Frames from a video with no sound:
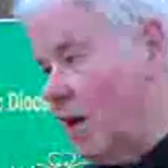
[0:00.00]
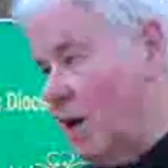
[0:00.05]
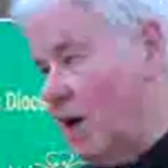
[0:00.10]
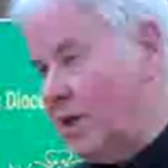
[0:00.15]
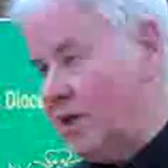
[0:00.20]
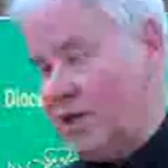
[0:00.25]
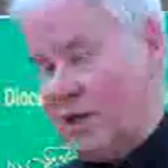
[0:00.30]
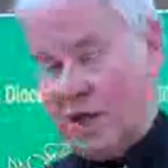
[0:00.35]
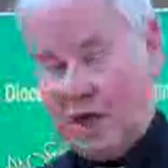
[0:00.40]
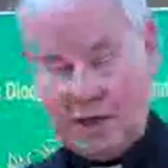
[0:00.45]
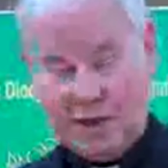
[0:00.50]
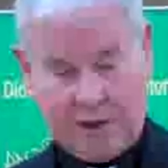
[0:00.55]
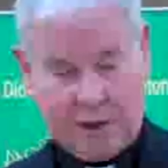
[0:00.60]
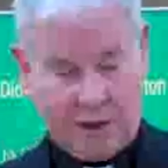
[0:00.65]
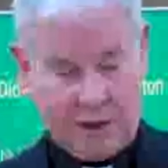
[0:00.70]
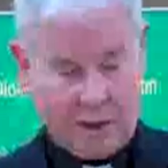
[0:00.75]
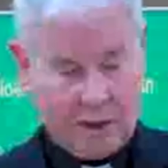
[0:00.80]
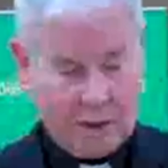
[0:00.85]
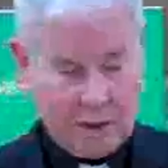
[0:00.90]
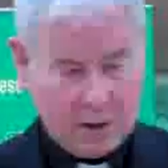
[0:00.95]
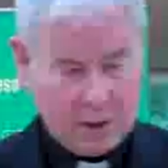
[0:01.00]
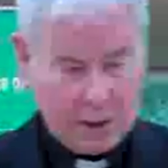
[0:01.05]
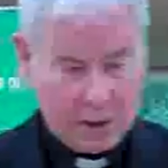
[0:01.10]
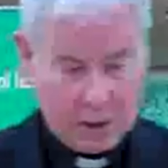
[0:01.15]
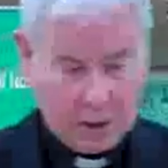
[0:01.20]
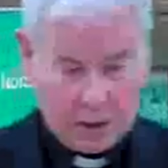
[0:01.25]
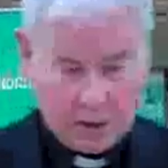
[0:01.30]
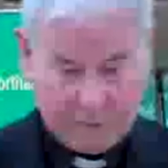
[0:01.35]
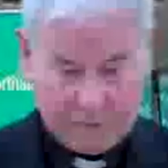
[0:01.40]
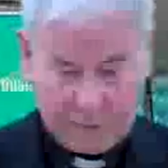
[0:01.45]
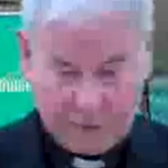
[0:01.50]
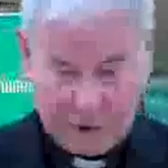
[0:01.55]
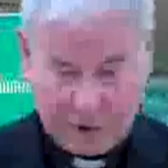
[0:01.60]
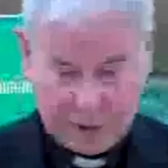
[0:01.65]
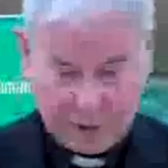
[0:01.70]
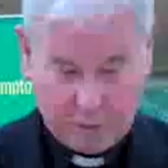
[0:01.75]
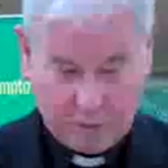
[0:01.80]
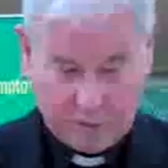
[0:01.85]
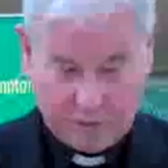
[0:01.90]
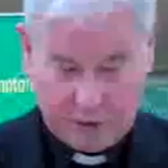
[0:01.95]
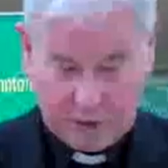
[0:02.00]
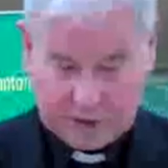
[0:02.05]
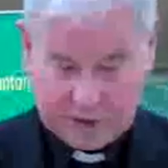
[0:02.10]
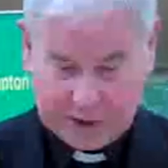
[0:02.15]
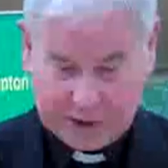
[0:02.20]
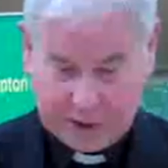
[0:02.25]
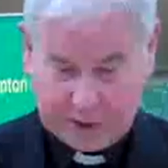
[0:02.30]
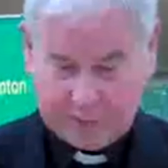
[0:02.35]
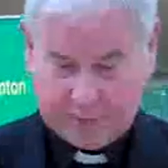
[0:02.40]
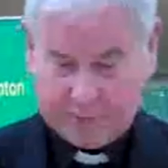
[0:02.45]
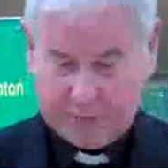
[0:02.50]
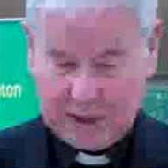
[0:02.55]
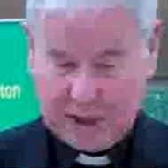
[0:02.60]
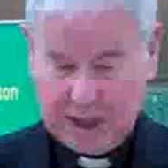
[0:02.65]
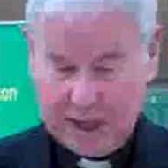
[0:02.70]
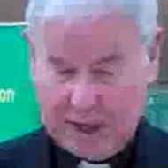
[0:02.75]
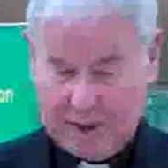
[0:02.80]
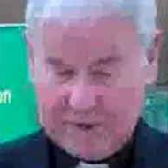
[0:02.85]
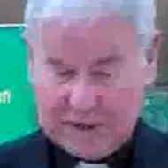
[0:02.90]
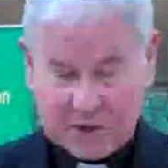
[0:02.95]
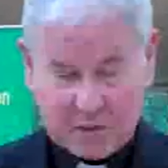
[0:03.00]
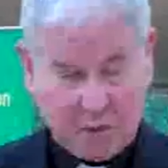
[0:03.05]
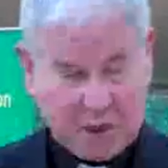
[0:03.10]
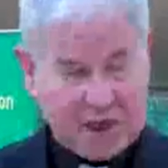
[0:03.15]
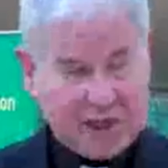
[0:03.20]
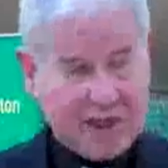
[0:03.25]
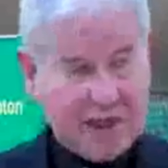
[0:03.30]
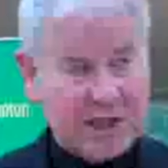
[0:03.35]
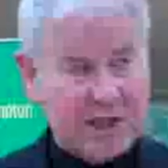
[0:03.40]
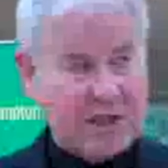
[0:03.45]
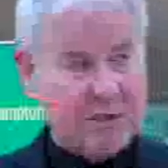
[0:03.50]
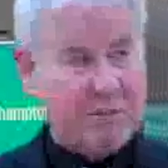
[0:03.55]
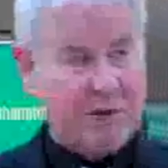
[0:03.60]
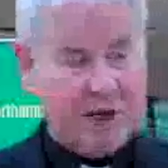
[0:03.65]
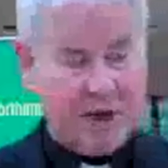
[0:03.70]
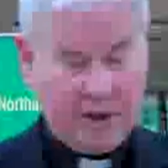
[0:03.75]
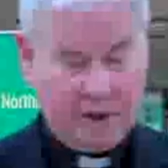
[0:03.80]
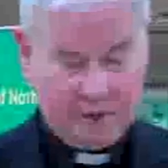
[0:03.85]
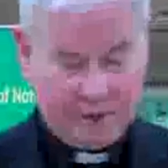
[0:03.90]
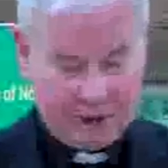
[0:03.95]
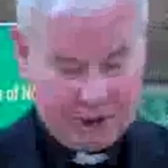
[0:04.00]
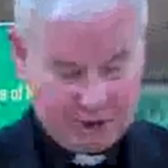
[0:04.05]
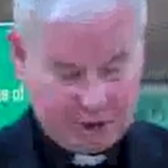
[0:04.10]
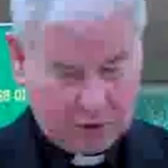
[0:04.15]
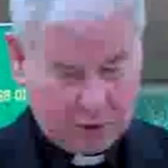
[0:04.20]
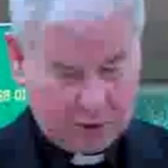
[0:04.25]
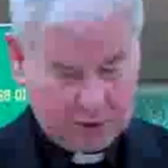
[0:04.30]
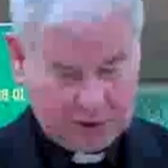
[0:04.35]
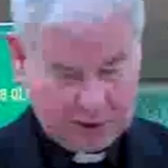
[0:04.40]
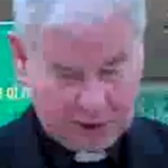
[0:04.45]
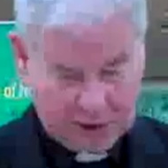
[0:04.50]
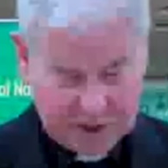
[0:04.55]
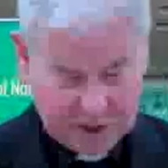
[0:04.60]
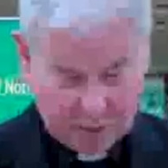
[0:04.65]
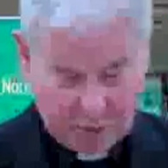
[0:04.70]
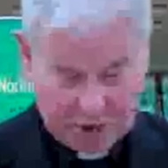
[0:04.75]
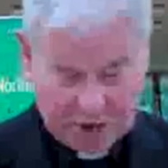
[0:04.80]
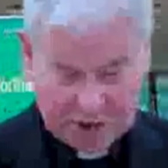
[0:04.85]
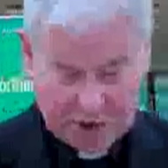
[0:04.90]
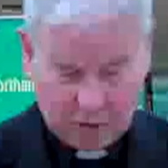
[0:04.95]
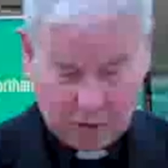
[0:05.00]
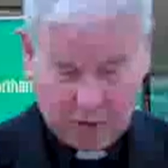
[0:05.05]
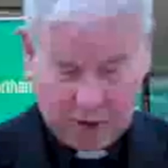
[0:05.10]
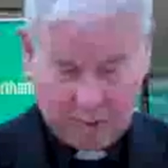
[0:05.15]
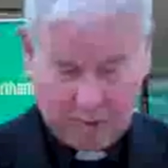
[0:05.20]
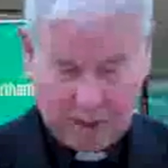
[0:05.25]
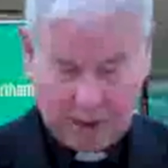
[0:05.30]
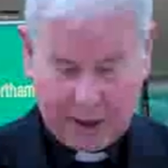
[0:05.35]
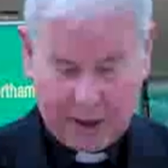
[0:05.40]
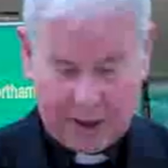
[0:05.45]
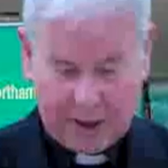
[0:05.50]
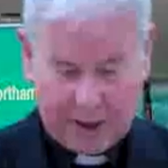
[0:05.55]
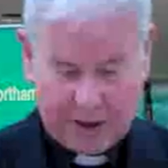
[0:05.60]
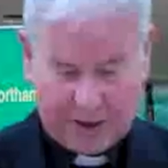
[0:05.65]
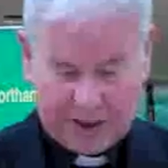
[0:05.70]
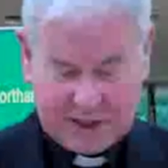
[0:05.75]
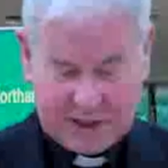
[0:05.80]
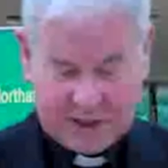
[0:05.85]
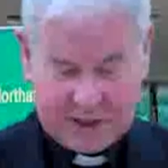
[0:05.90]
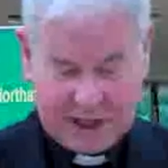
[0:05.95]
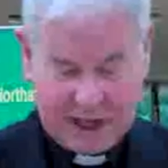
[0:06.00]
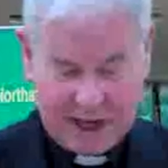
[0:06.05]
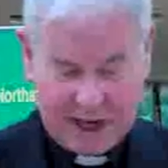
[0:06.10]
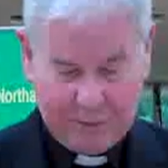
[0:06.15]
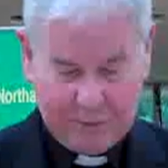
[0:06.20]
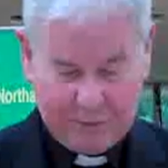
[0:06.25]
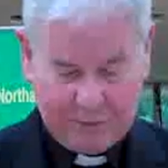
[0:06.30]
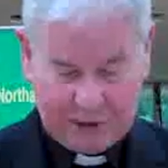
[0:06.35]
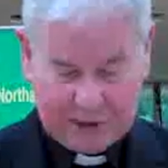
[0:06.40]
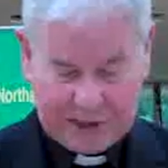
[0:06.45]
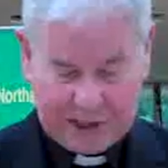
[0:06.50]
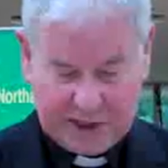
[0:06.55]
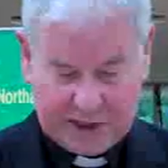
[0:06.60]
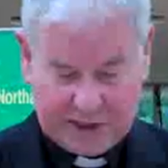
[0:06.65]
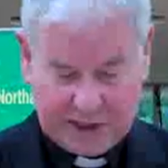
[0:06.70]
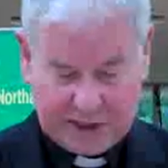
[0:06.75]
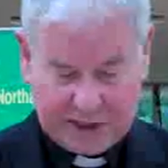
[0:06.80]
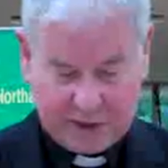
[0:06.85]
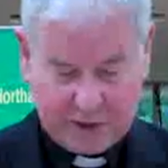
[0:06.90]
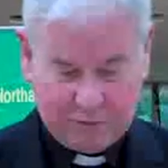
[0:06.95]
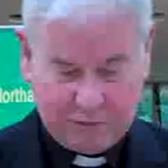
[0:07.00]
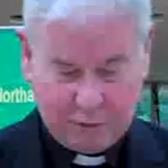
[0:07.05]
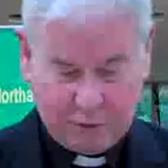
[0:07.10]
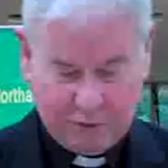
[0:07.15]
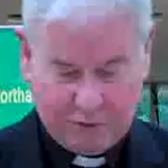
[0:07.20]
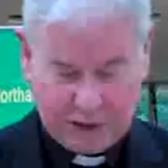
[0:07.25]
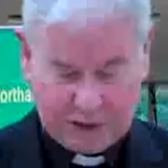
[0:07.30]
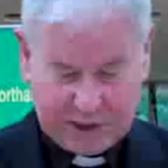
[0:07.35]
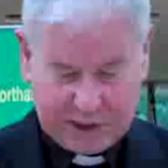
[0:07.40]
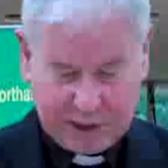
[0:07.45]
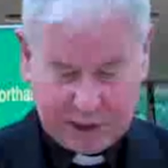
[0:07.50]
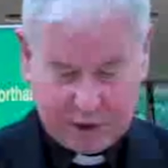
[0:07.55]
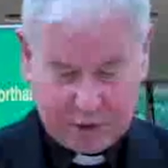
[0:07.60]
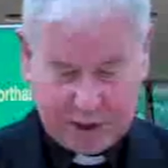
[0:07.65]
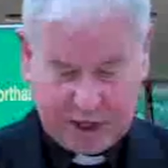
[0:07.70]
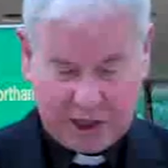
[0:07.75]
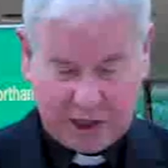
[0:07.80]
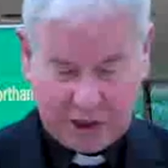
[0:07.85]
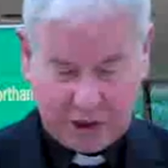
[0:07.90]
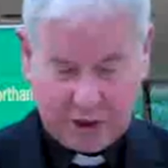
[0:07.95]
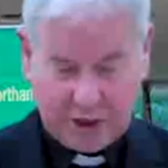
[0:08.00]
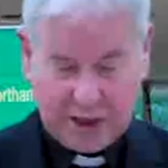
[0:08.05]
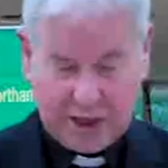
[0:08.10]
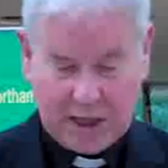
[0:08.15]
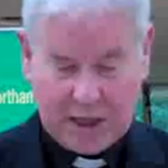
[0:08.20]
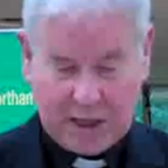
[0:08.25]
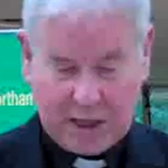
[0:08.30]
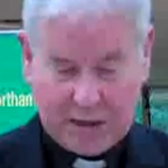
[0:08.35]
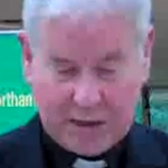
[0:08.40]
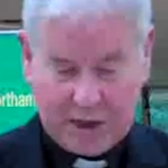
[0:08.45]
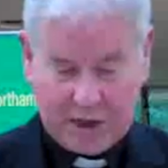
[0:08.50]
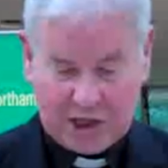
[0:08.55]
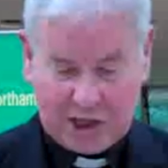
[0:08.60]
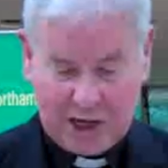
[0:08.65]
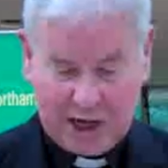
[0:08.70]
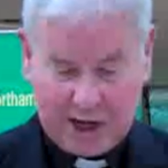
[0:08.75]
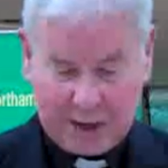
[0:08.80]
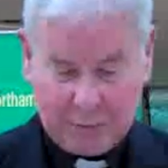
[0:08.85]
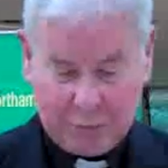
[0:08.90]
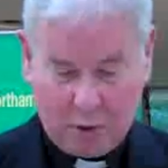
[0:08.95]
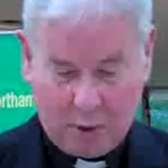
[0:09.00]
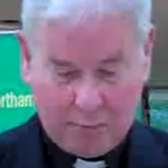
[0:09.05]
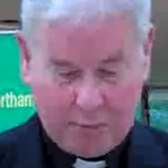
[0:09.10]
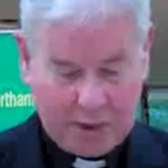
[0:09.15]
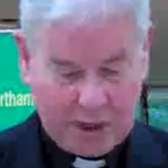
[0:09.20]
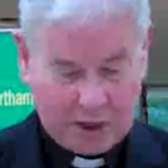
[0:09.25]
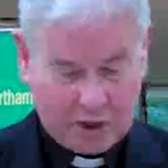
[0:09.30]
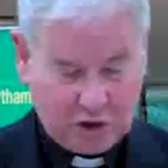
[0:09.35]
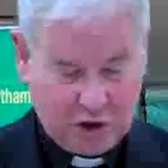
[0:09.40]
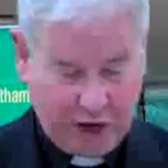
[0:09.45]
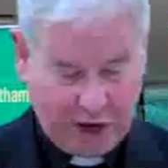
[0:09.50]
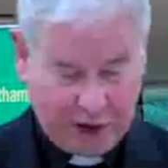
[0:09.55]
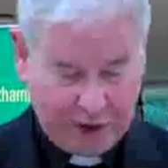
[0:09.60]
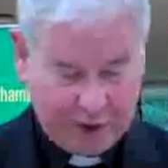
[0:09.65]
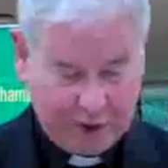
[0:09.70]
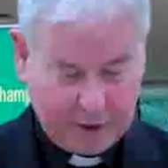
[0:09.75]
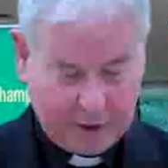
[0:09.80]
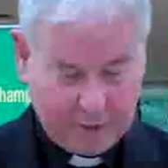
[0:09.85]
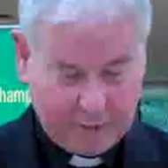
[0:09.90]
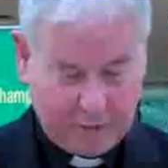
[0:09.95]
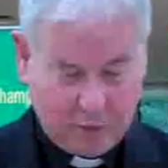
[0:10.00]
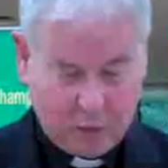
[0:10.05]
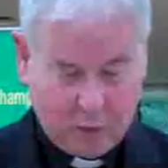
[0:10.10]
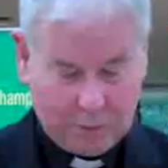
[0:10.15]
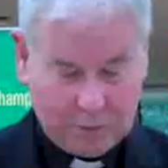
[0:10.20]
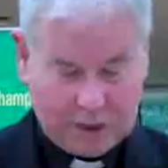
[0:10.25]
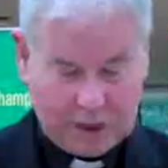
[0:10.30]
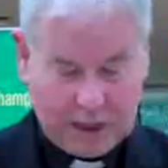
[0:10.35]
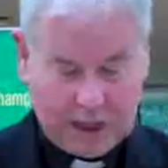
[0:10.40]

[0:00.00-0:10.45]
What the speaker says: as the idea of a university. And this is what he says at the beginning of the discourses. This is what he's talking about. This is the aim, as he sees it, of university education. The intellect properly trained and formed